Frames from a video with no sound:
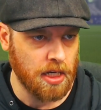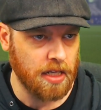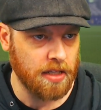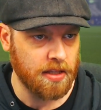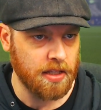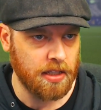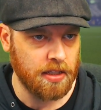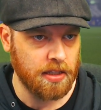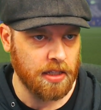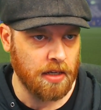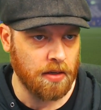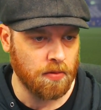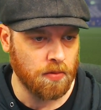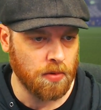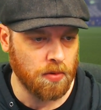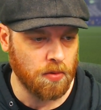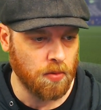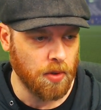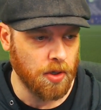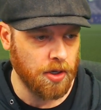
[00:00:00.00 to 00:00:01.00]
I think that
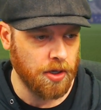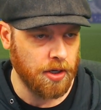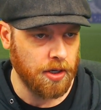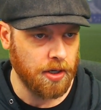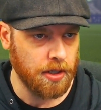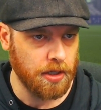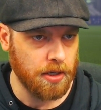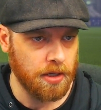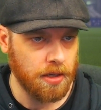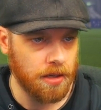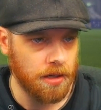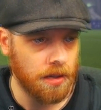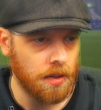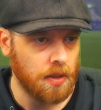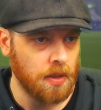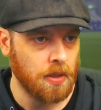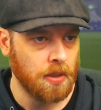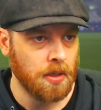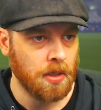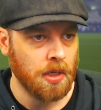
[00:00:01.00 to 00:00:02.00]
will work.
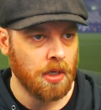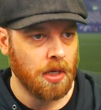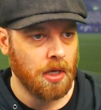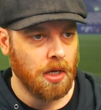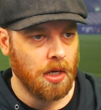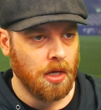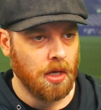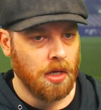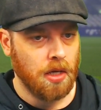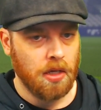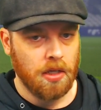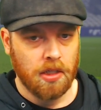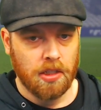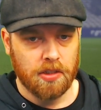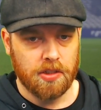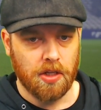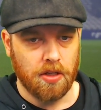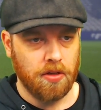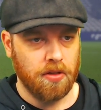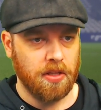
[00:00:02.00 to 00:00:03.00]

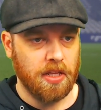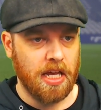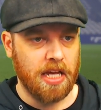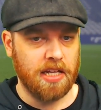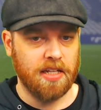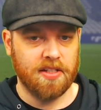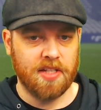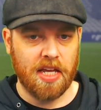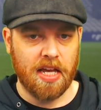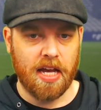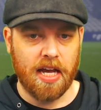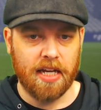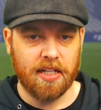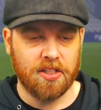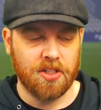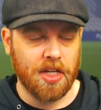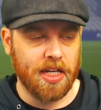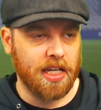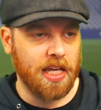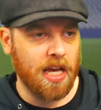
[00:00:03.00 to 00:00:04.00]
So that is how
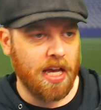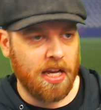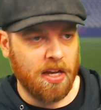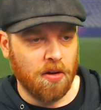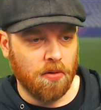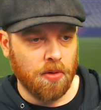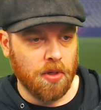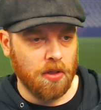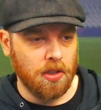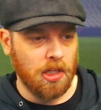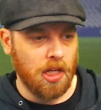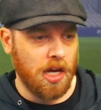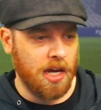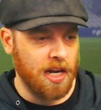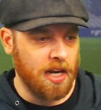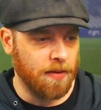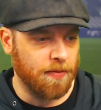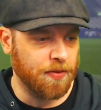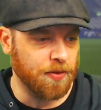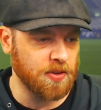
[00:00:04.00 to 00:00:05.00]
HJK will line
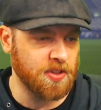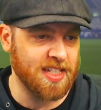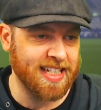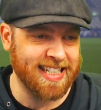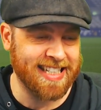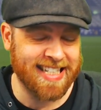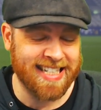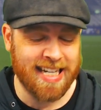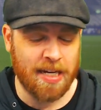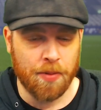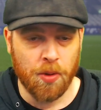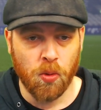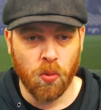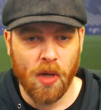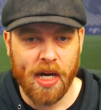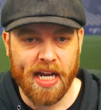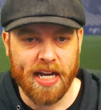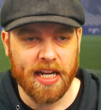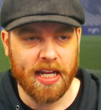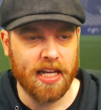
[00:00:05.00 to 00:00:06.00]
up for season number
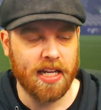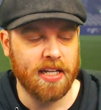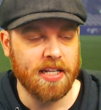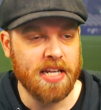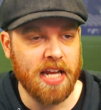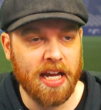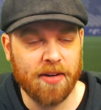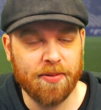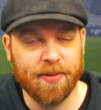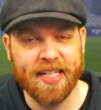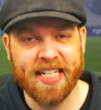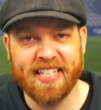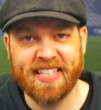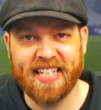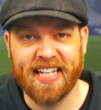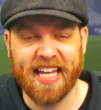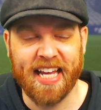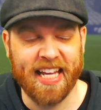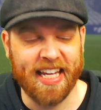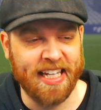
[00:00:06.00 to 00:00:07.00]
1. Now we need
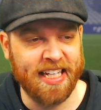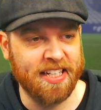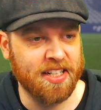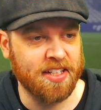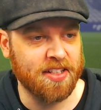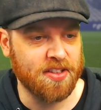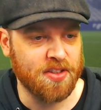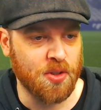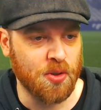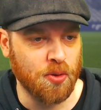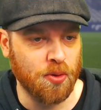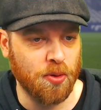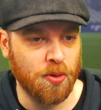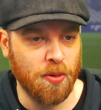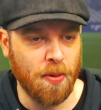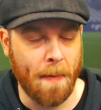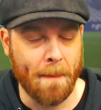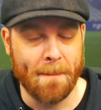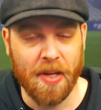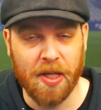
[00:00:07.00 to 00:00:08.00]
to get
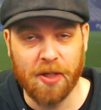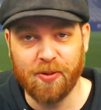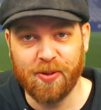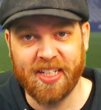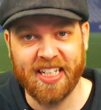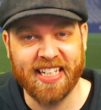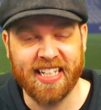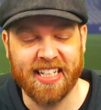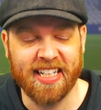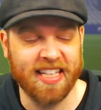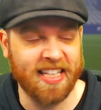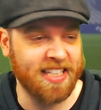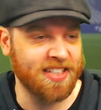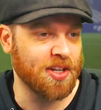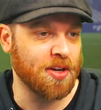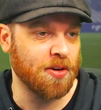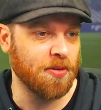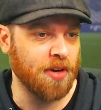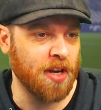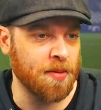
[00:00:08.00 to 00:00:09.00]
into building this
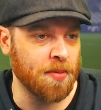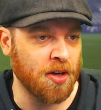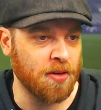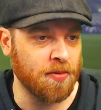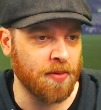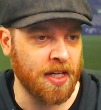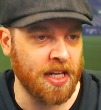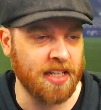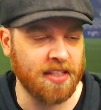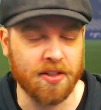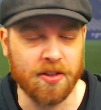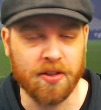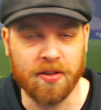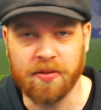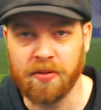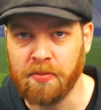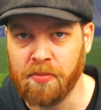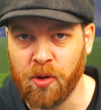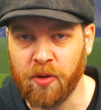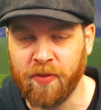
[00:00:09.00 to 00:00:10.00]
career mode. We need
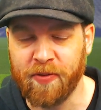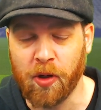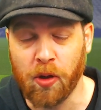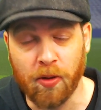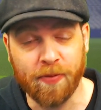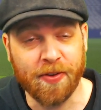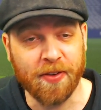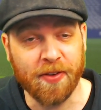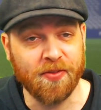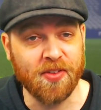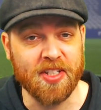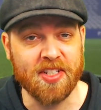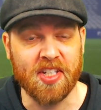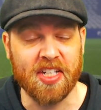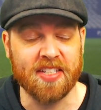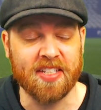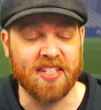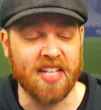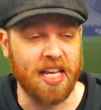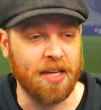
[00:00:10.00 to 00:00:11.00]
to move all
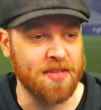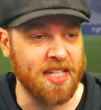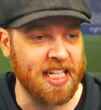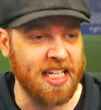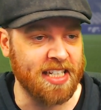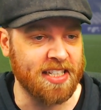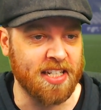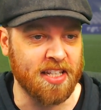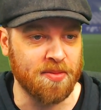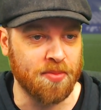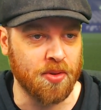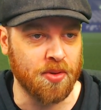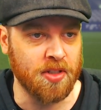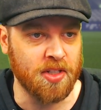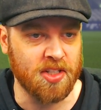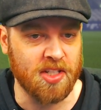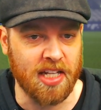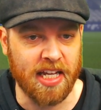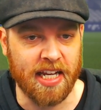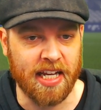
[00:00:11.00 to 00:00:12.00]
56 teams into the
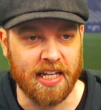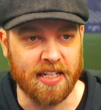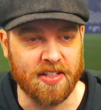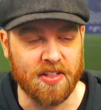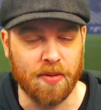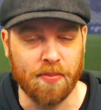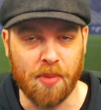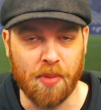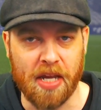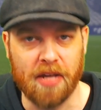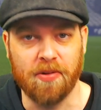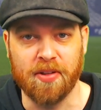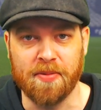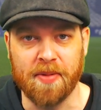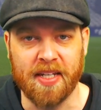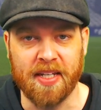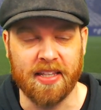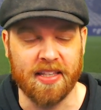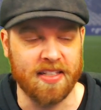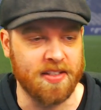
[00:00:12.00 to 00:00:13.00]
Bundesliga. So bear with
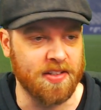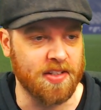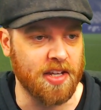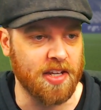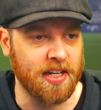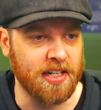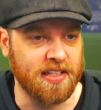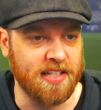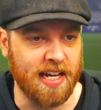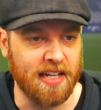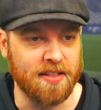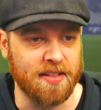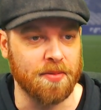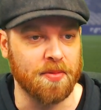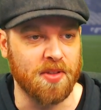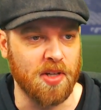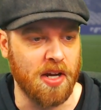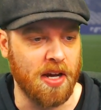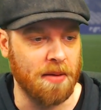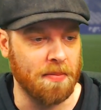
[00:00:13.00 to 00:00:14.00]
me, this is going to take some
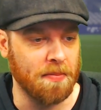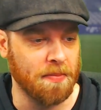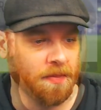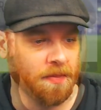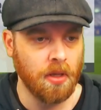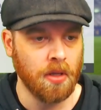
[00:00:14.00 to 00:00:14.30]
time.